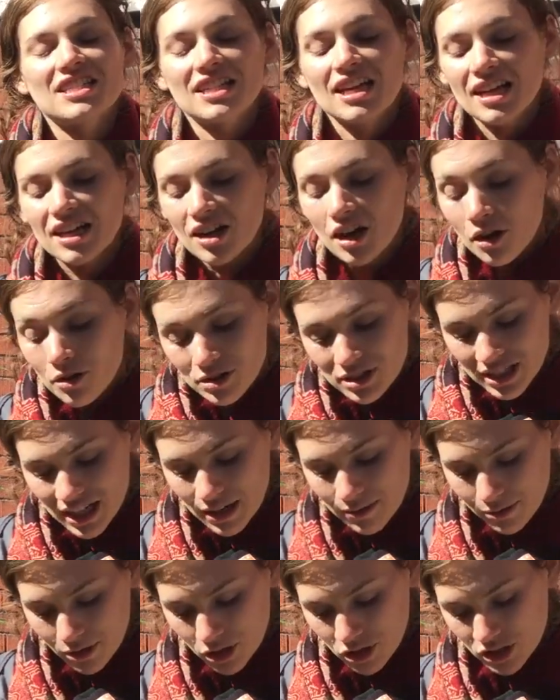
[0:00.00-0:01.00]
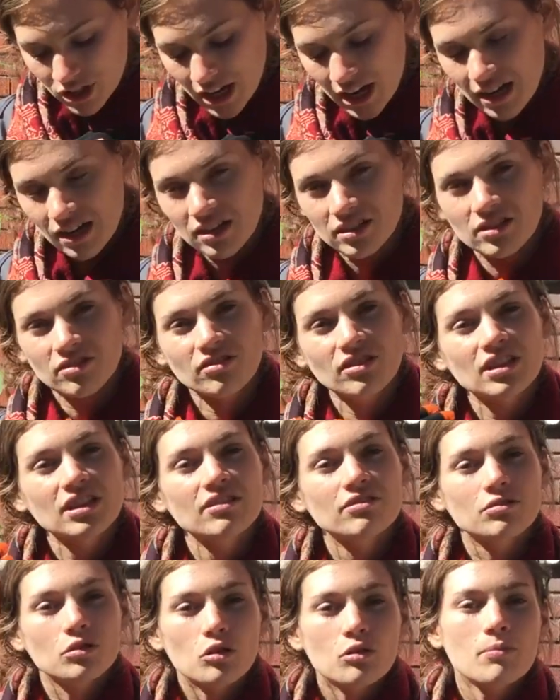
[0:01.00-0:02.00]
to get outside with your child and
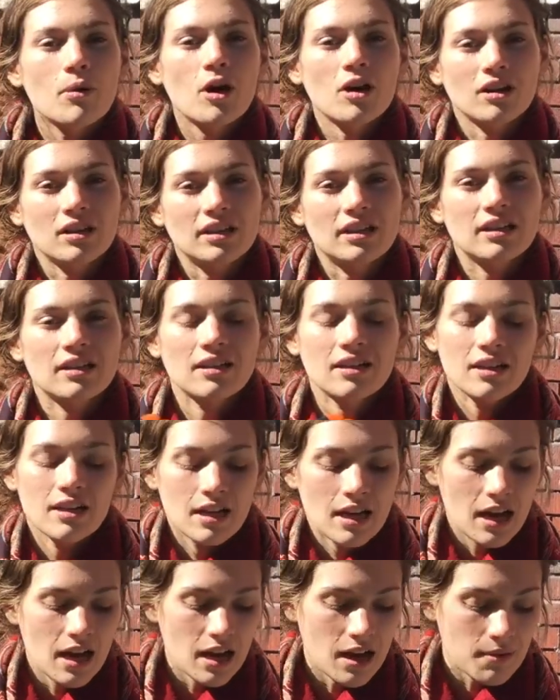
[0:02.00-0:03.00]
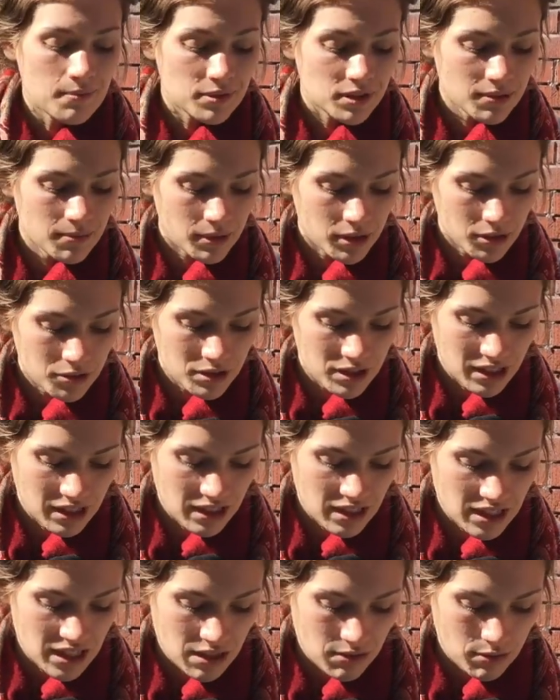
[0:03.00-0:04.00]
really role modeling some of those
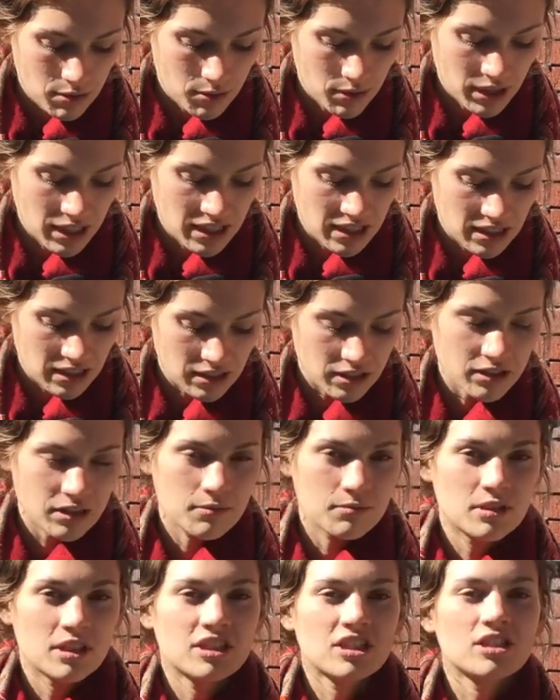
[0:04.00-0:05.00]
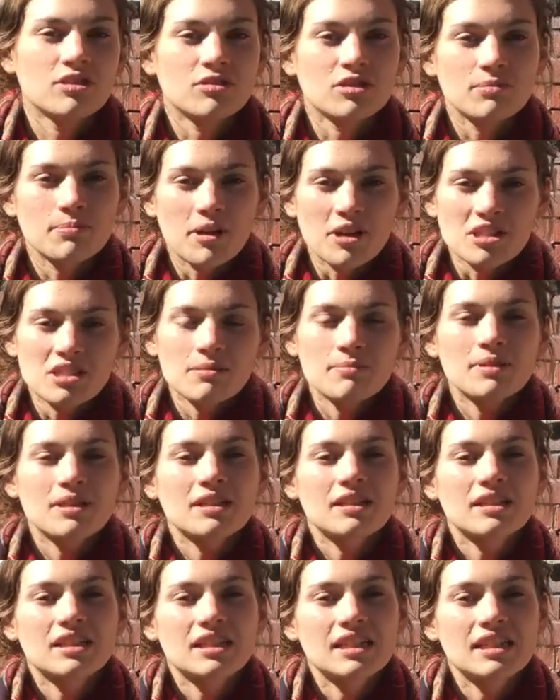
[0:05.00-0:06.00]
things that we want to instill in them, such as
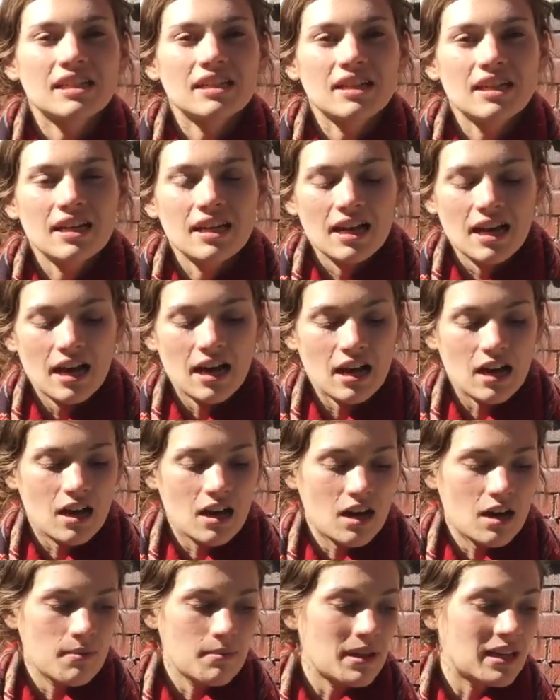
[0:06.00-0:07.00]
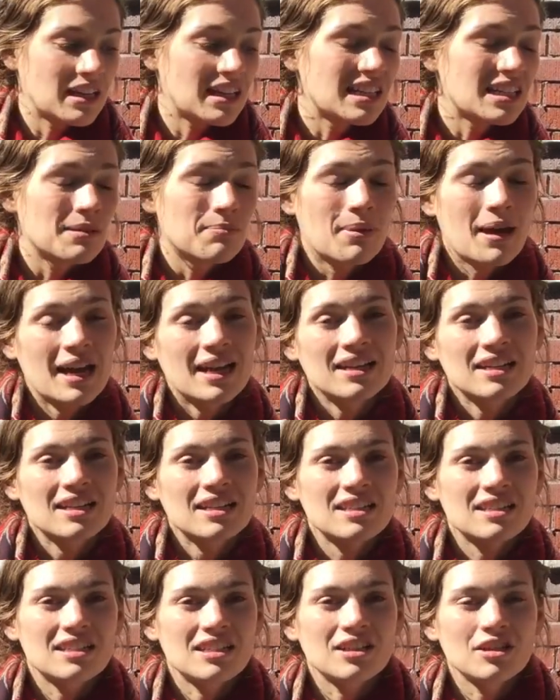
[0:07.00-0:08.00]
responsibility and
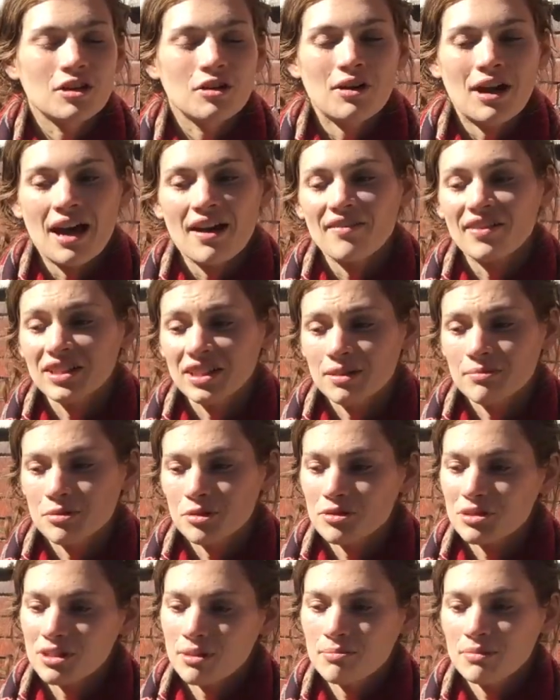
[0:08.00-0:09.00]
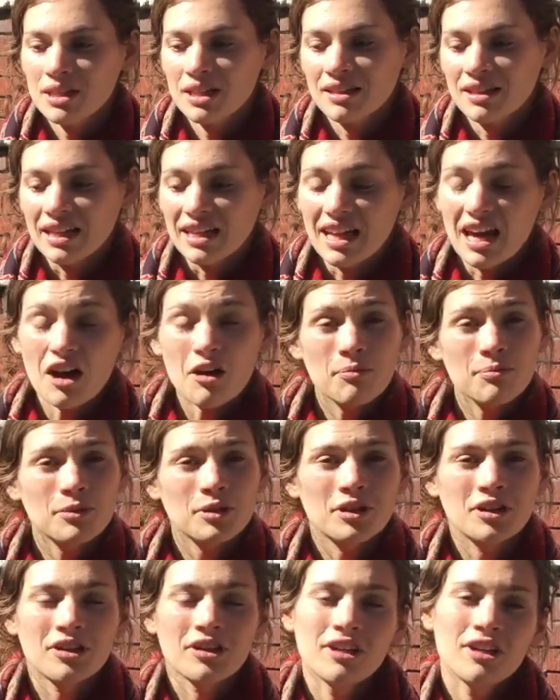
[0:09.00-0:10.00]
independence. Having them do something like help
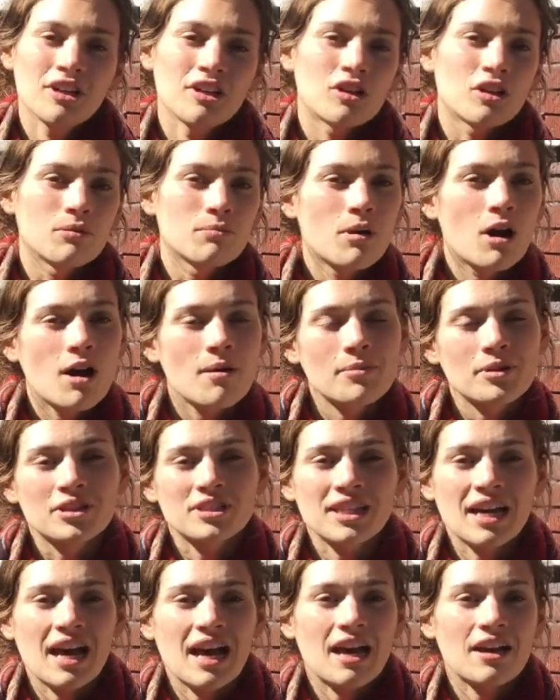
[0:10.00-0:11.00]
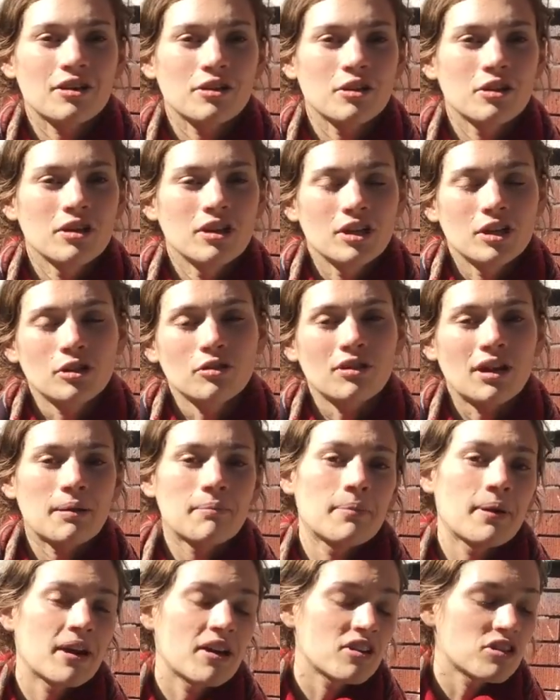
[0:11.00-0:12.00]
their mom or dad or
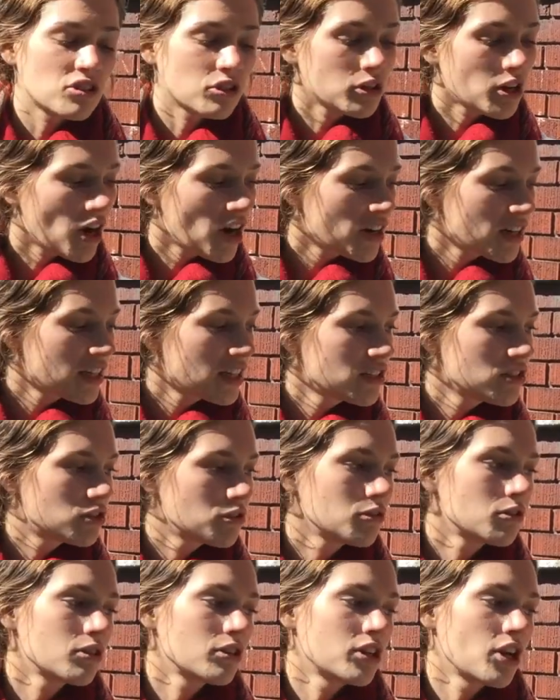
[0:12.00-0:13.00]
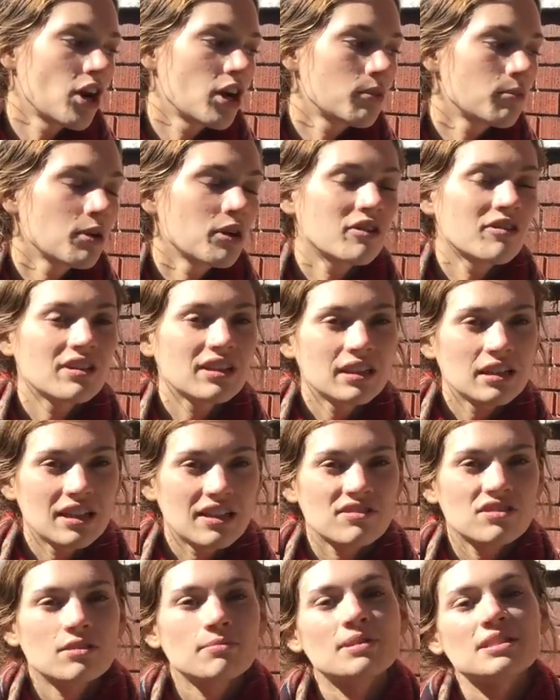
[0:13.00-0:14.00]
grandparents or guardian do their yard work really
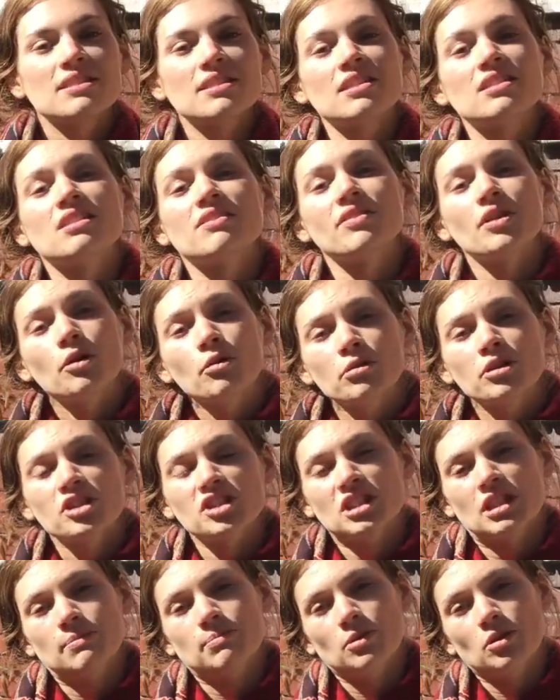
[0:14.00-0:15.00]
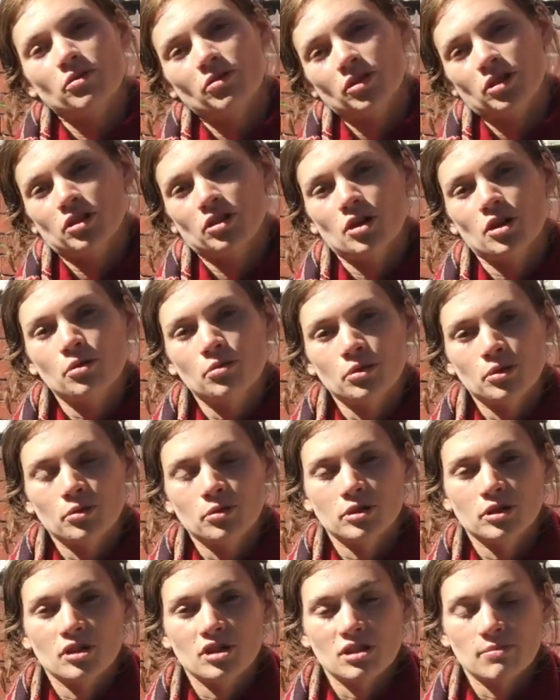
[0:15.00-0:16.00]
gives them a sense of ownership over their own
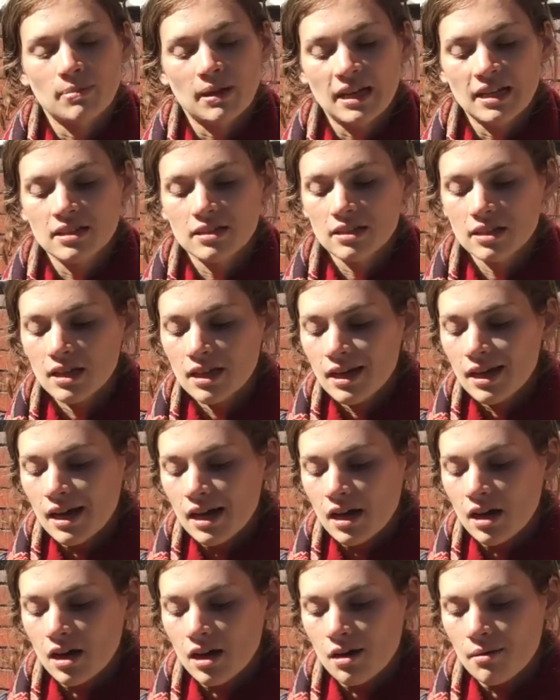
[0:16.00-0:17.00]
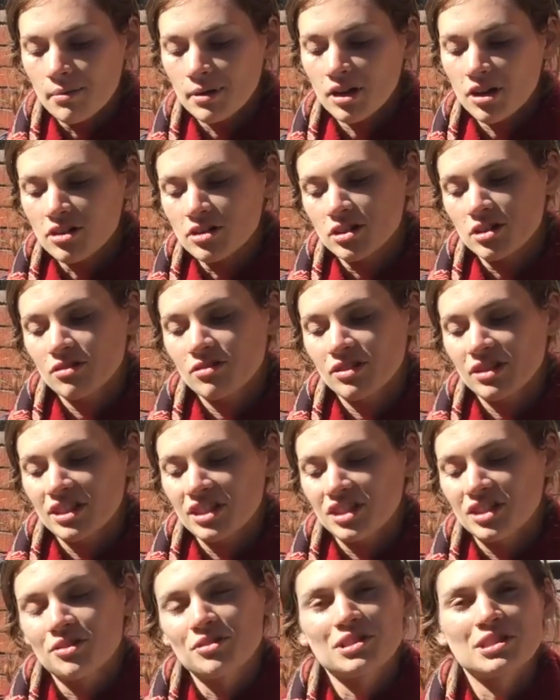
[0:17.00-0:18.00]
outdoor space. And also
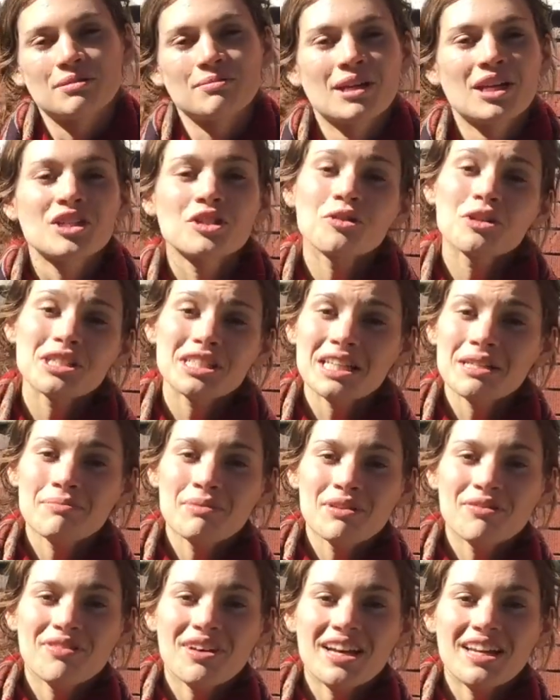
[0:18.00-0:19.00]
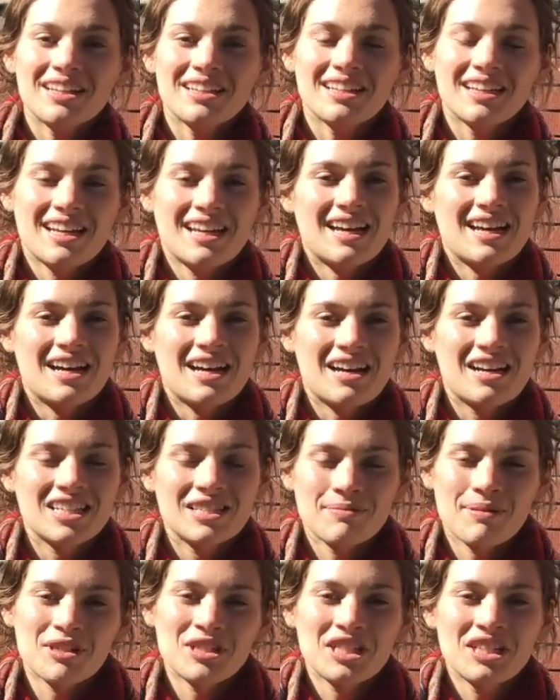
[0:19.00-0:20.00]
really shows them that chores can be fun,
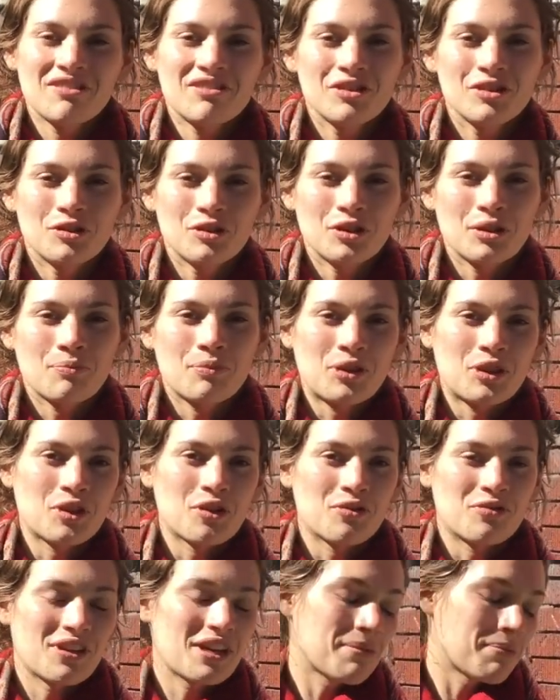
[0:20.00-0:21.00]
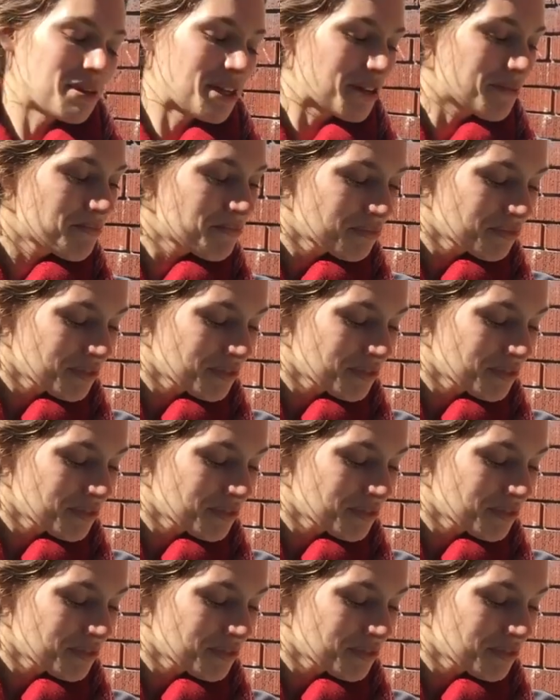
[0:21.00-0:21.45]
especially if you do them with your family.